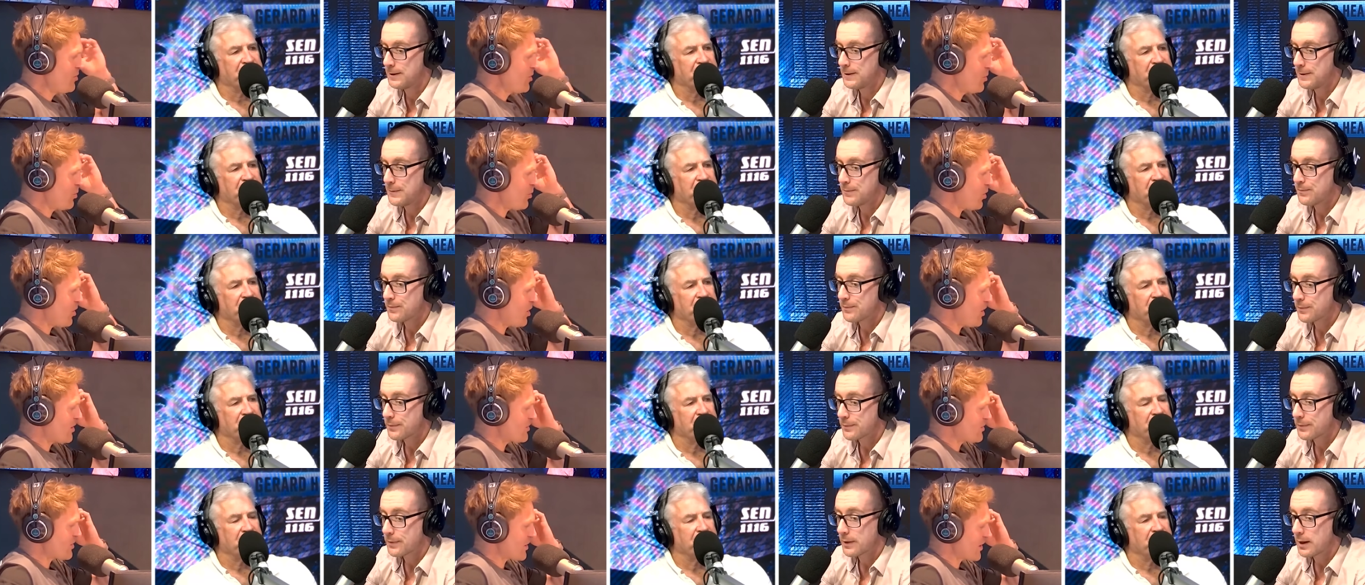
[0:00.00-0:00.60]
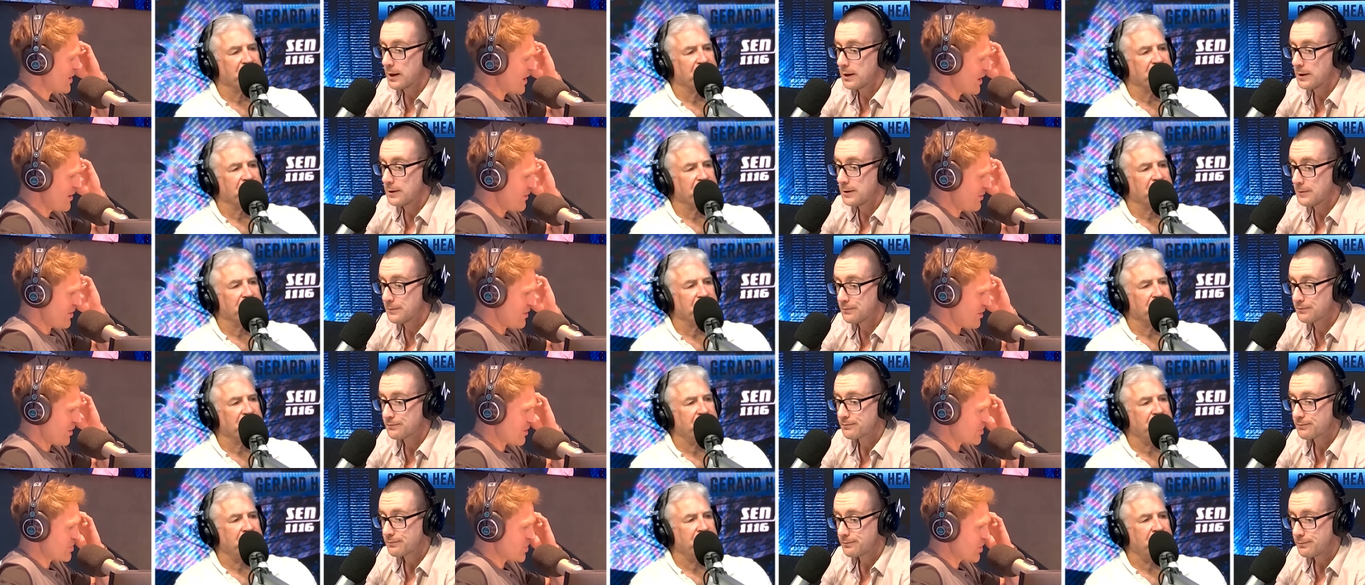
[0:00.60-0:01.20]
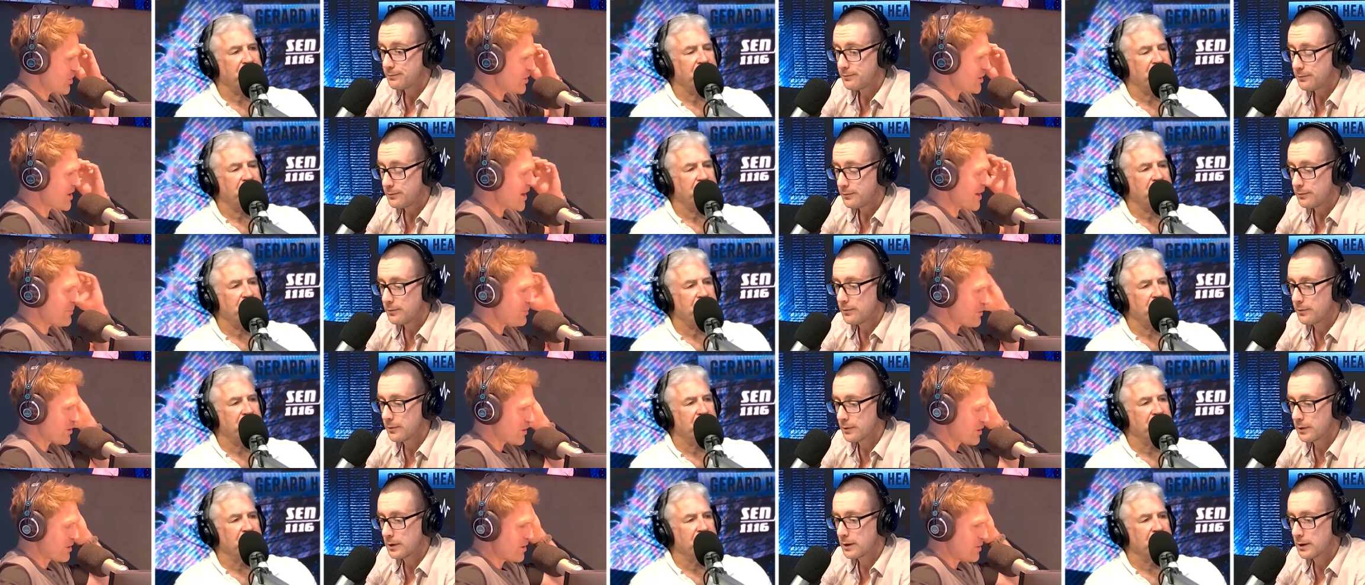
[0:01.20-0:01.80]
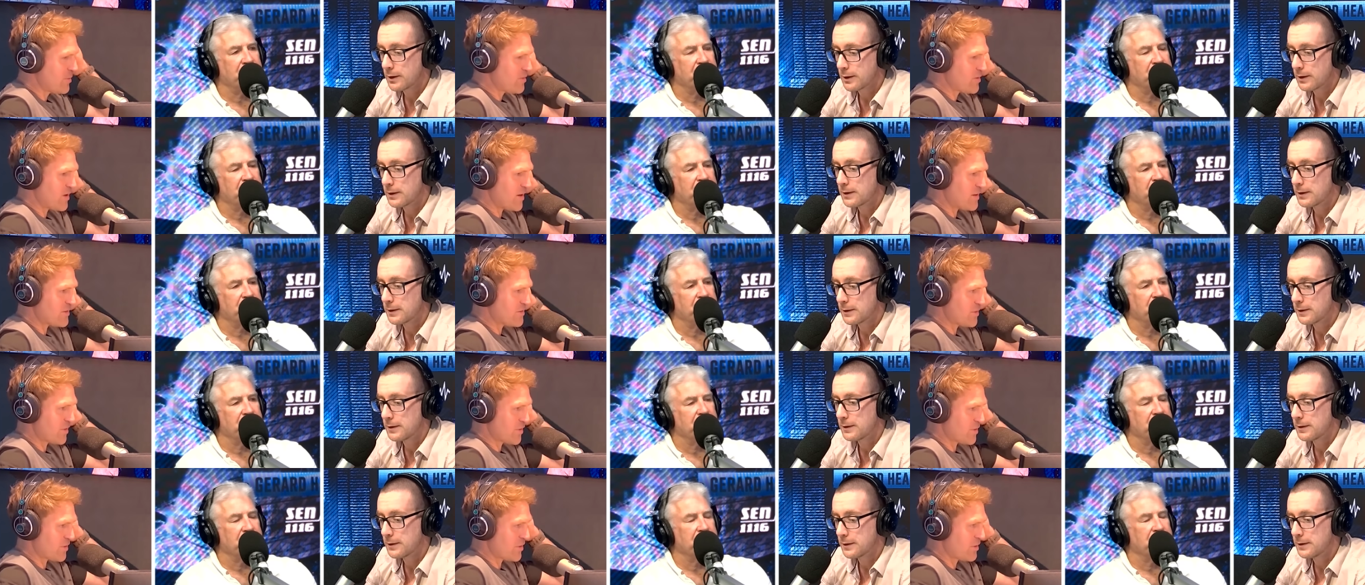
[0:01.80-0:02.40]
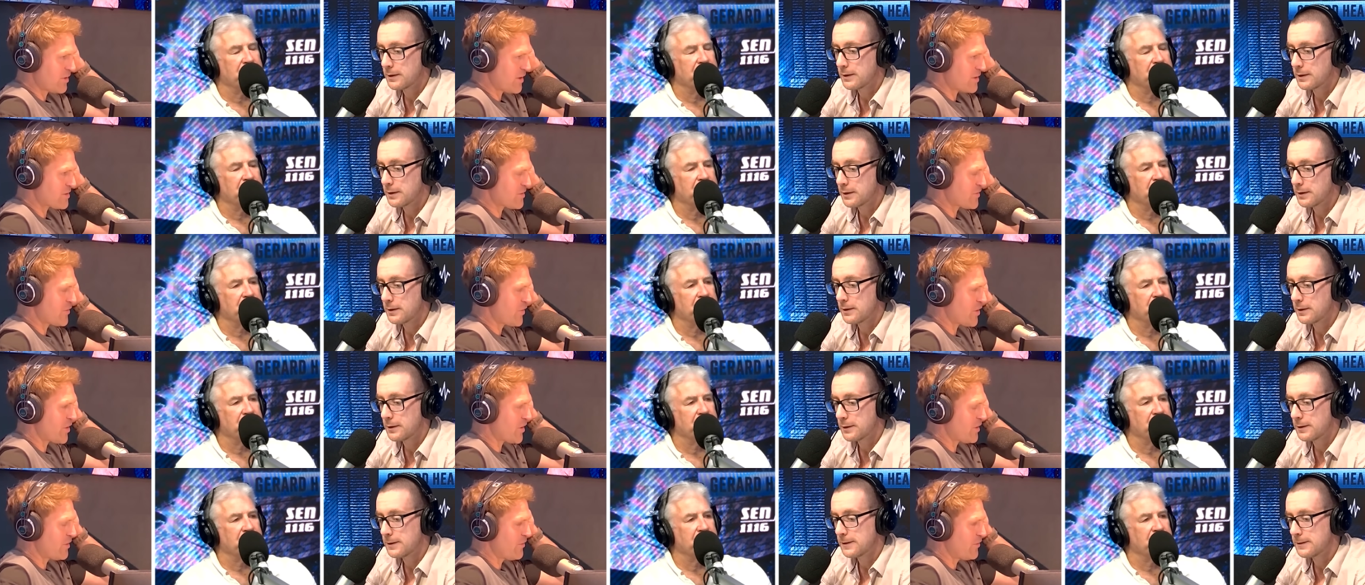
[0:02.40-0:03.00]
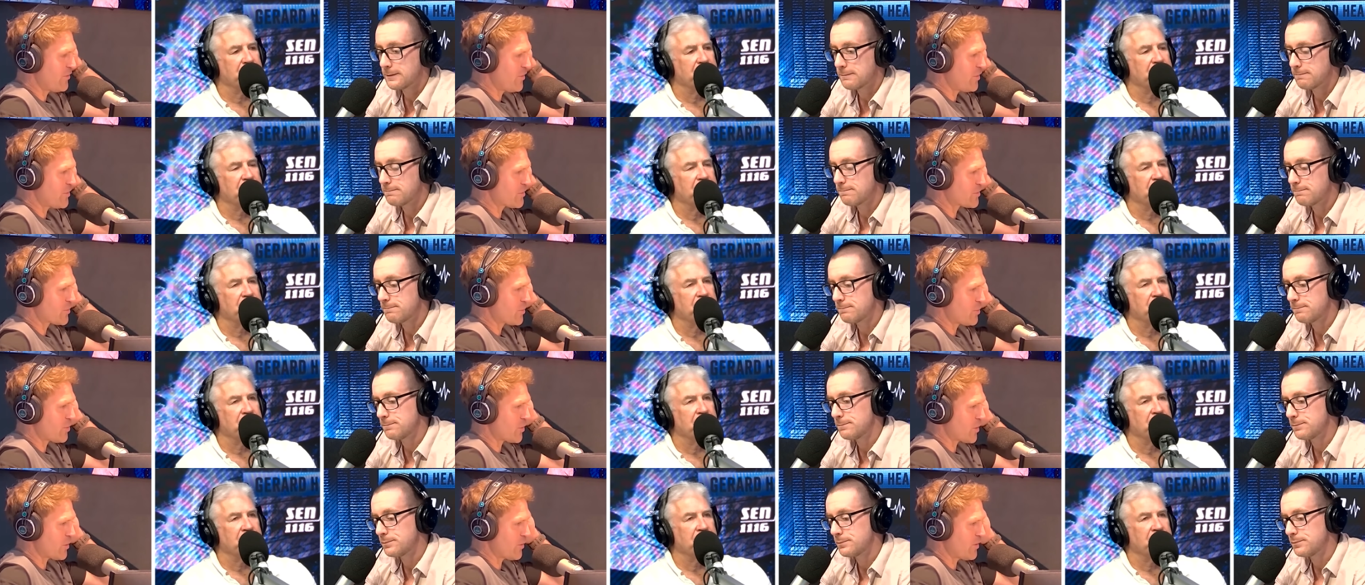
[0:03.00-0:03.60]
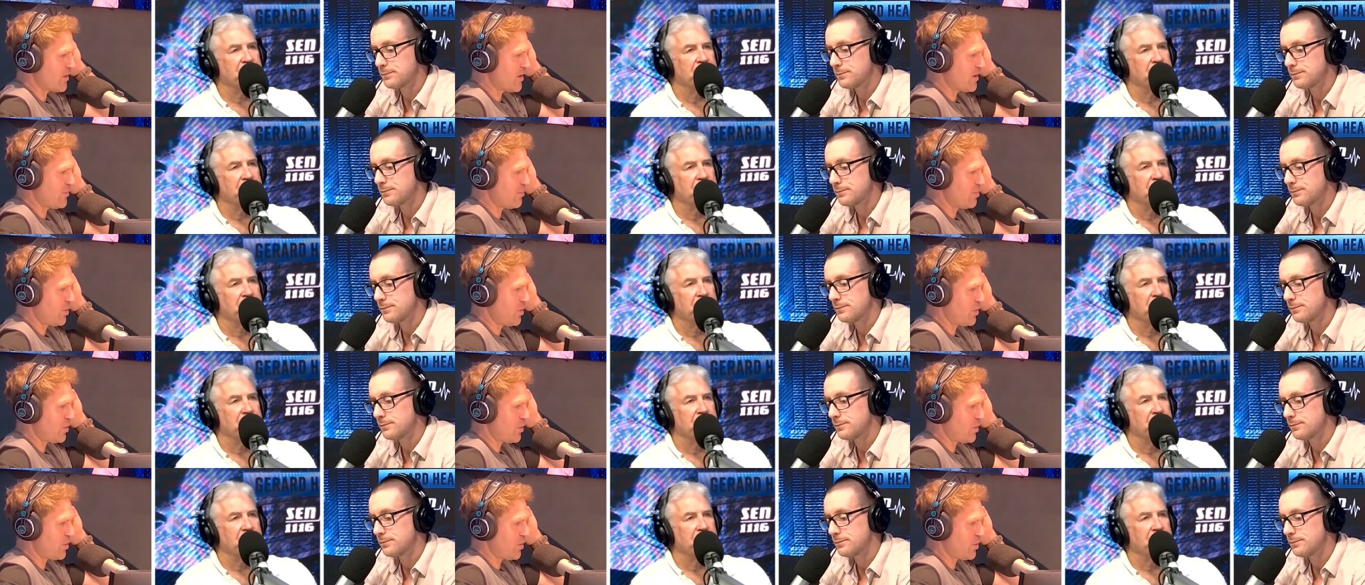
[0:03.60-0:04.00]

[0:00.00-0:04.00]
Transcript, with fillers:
Speaker 1: movement wise? Like even I showed a couple of clips last night on classified in the first quarter where